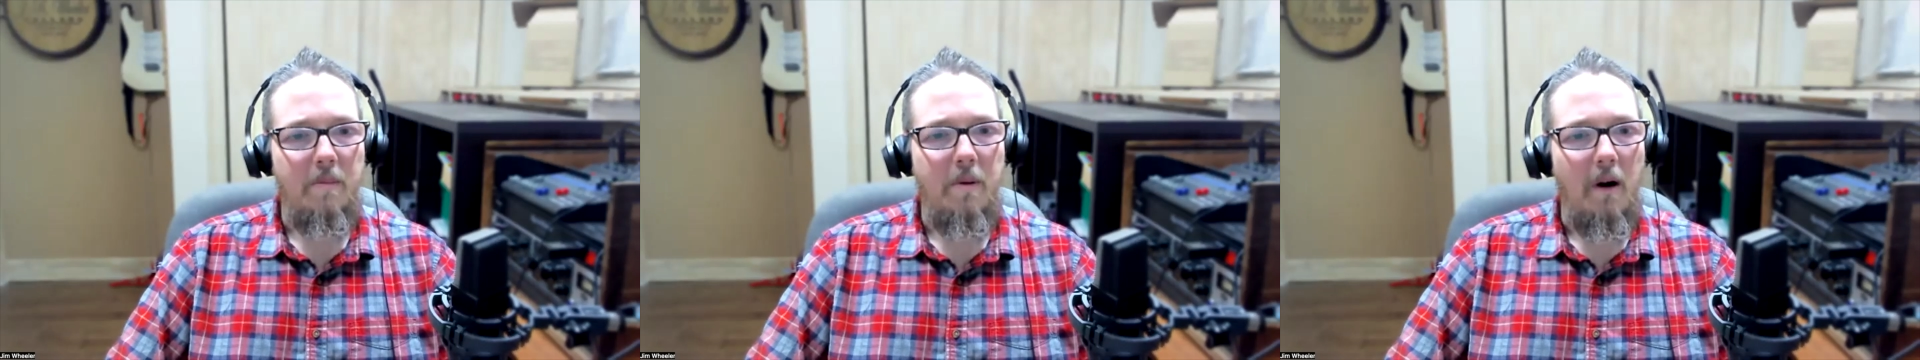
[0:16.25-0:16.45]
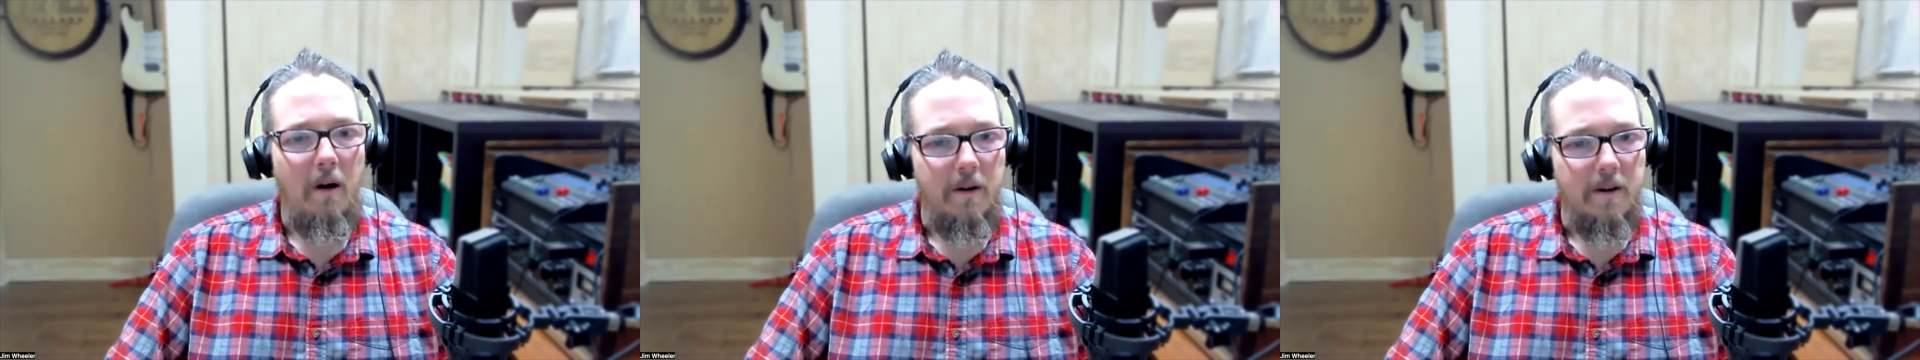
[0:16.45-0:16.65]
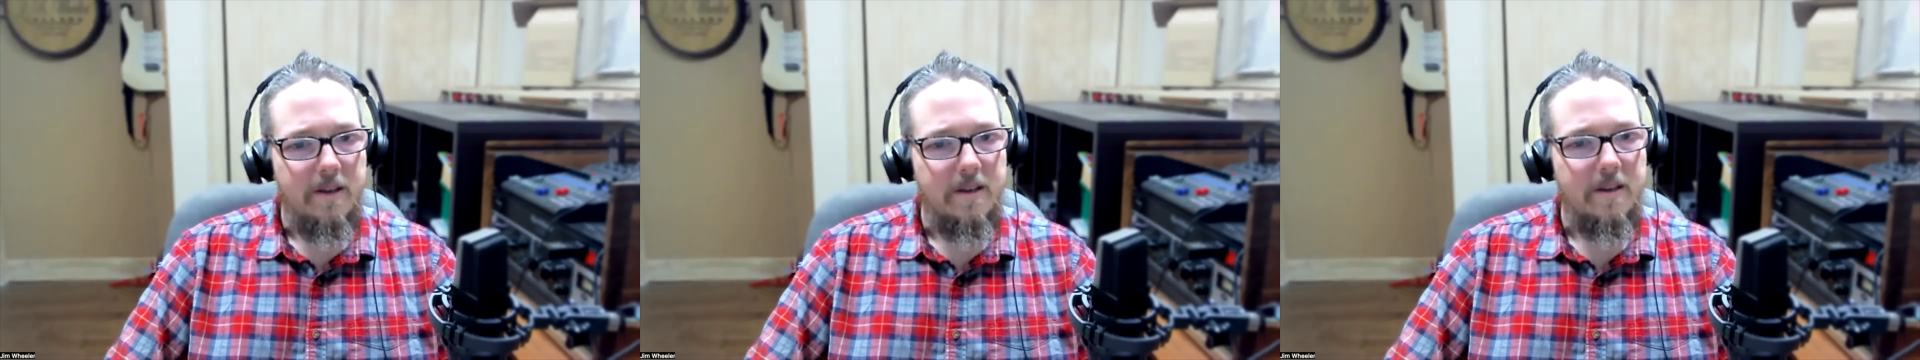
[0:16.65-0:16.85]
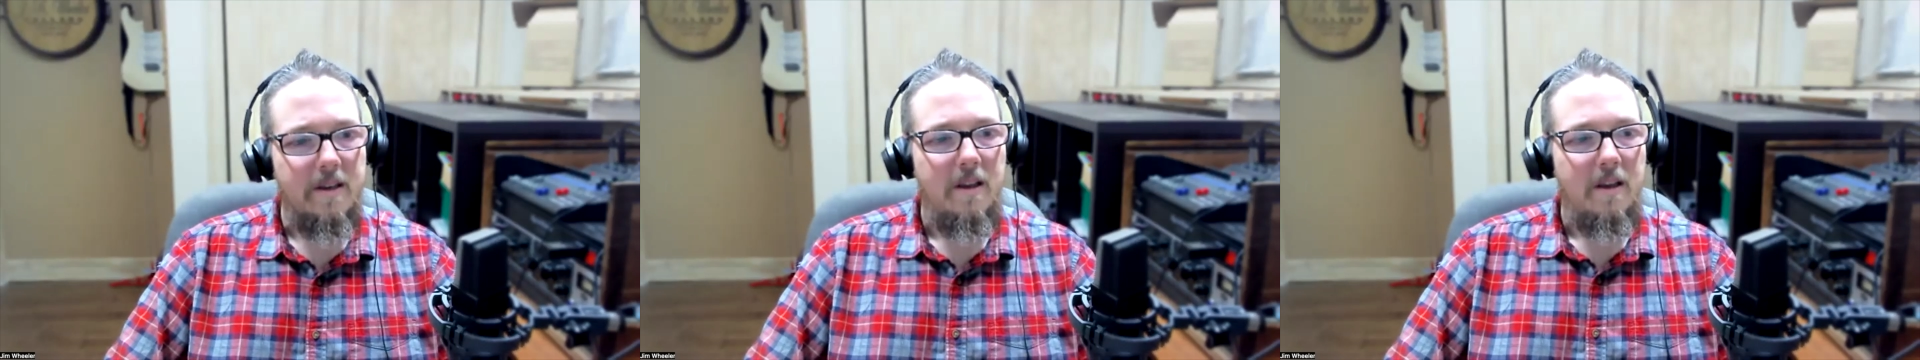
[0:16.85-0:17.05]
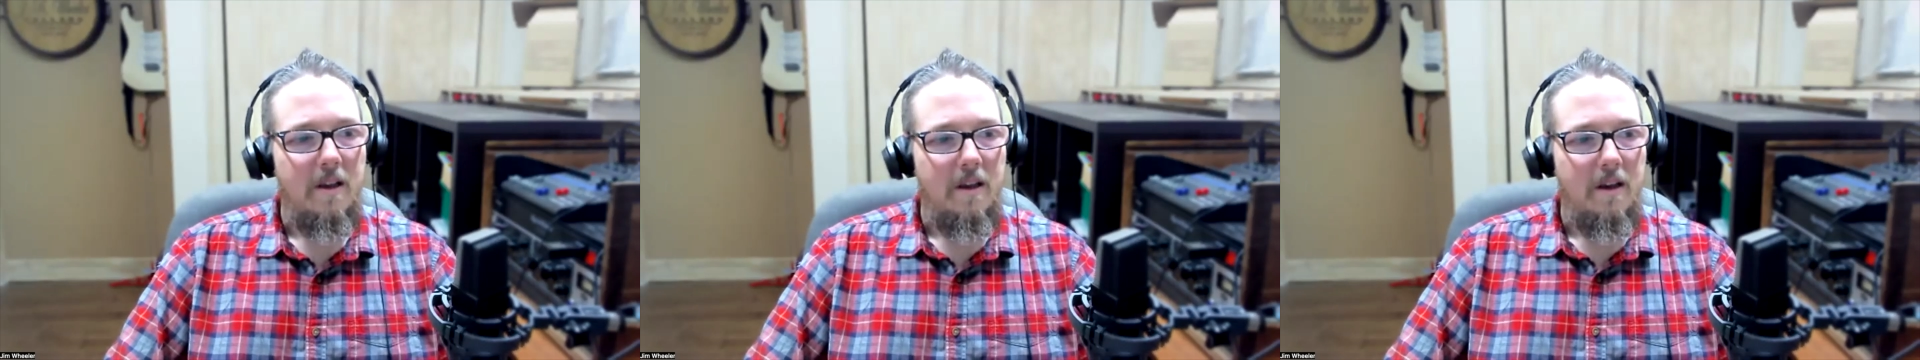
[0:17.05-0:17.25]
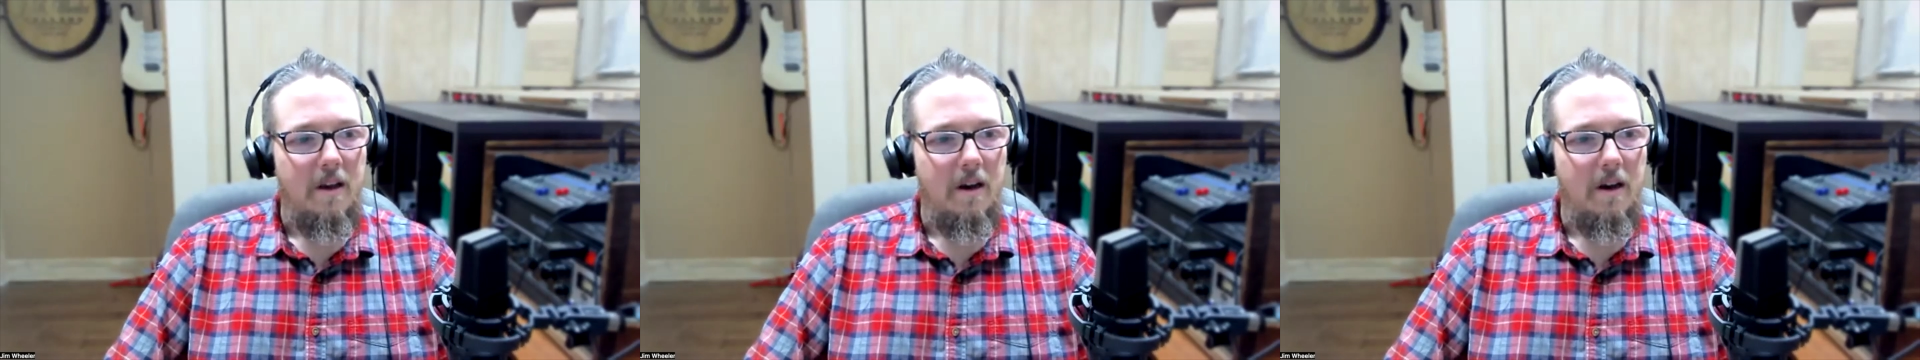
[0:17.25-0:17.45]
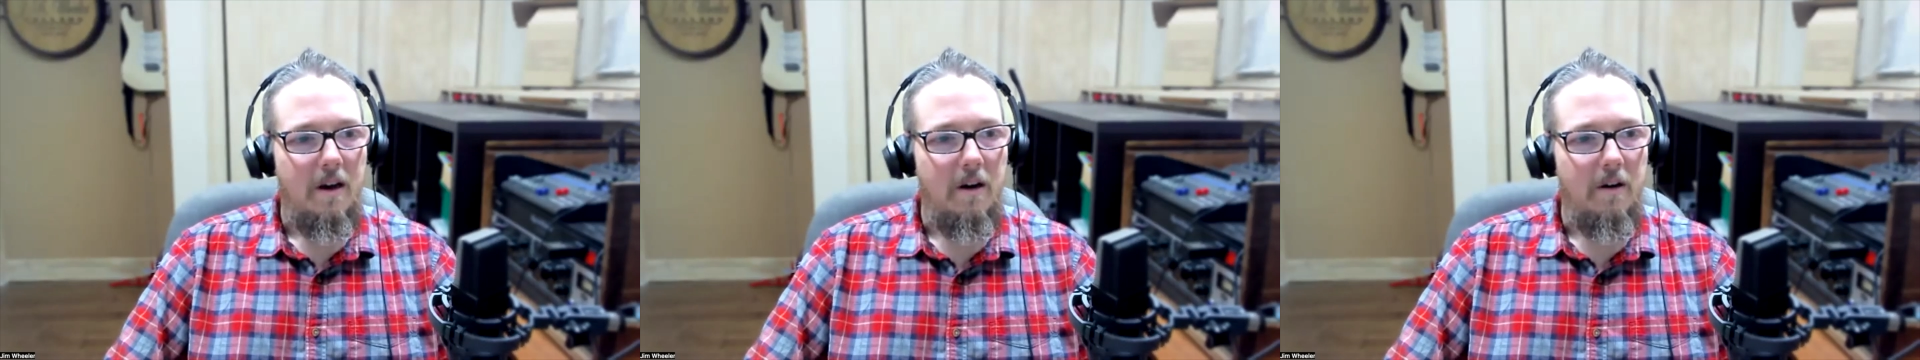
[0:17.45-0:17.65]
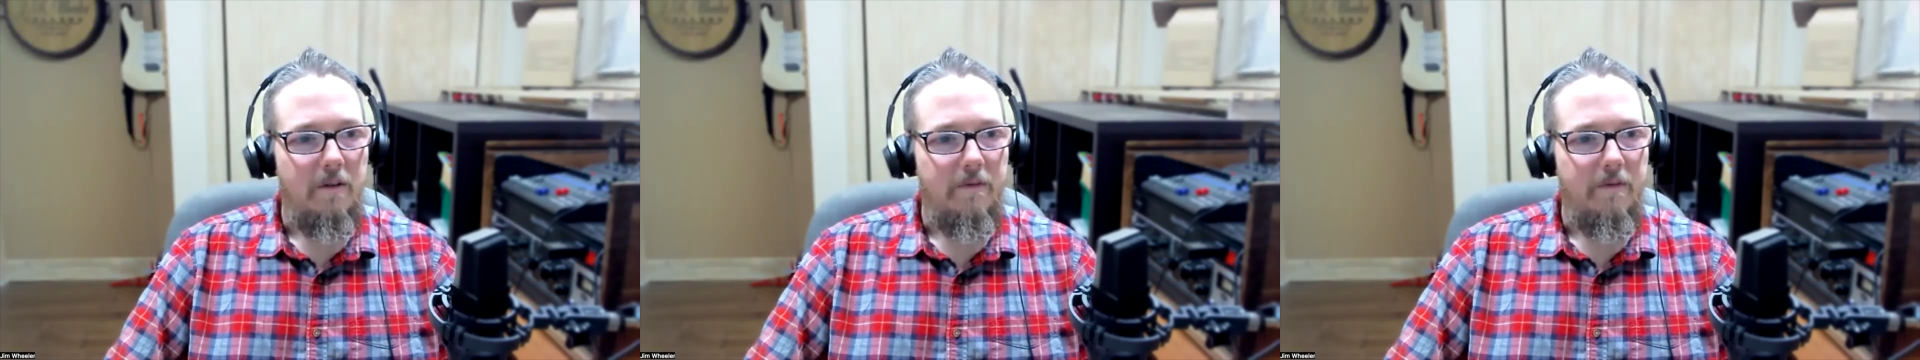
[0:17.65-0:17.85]
parts
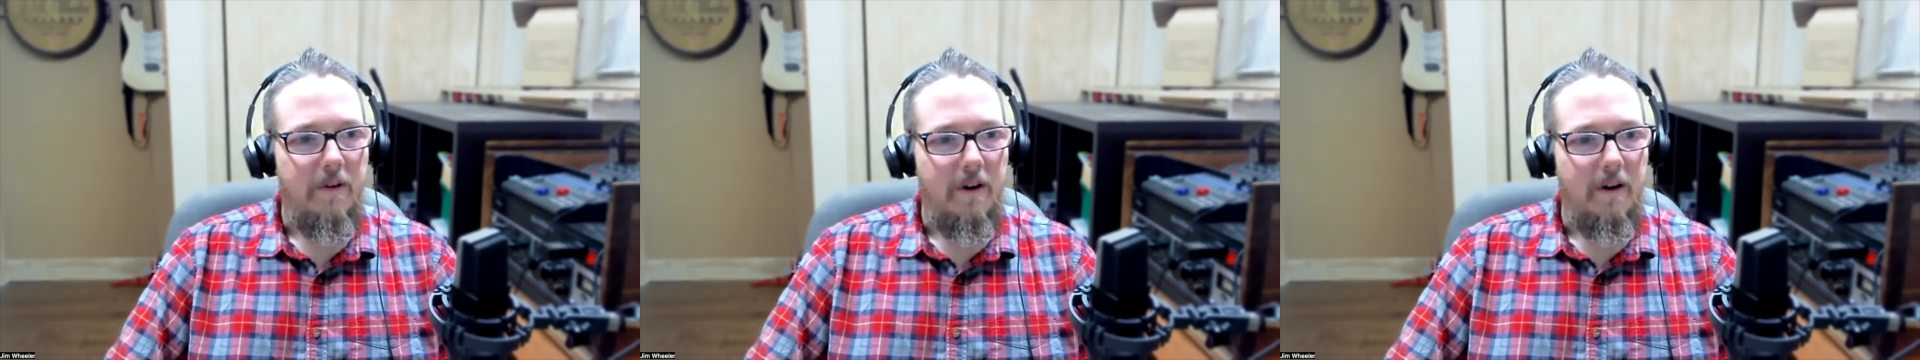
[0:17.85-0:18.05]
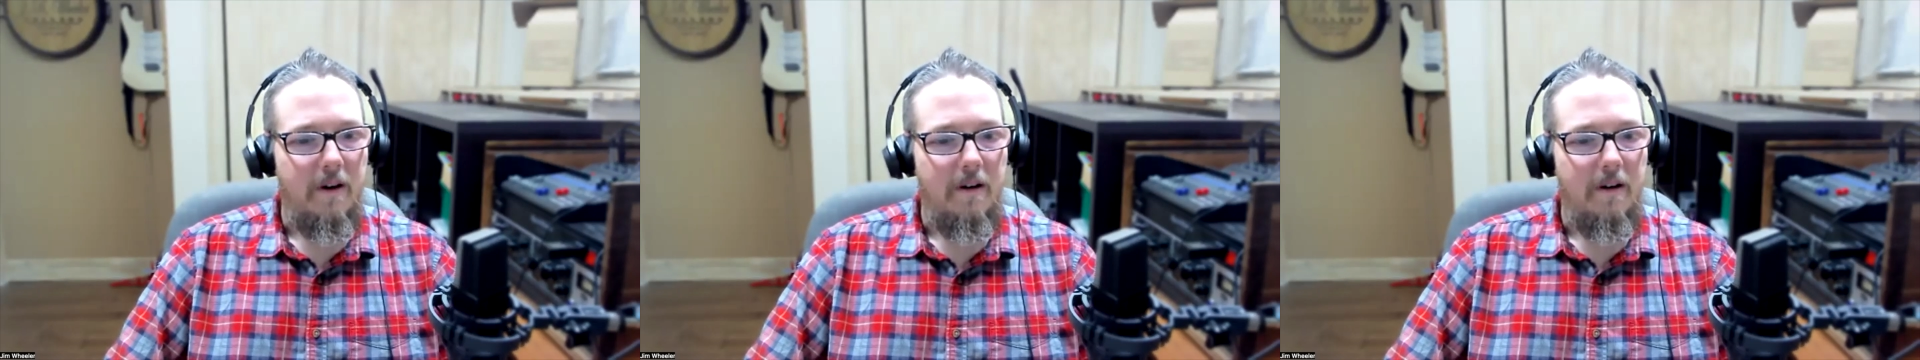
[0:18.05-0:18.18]
of